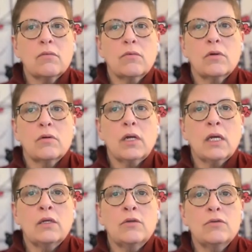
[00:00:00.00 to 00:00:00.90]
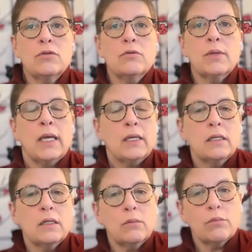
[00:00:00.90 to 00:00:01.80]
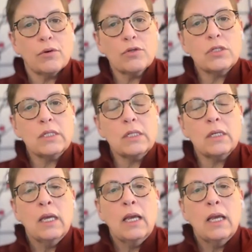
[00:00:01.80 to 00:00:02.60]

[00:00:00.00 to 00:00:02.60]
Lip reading: we're on YouTube and in person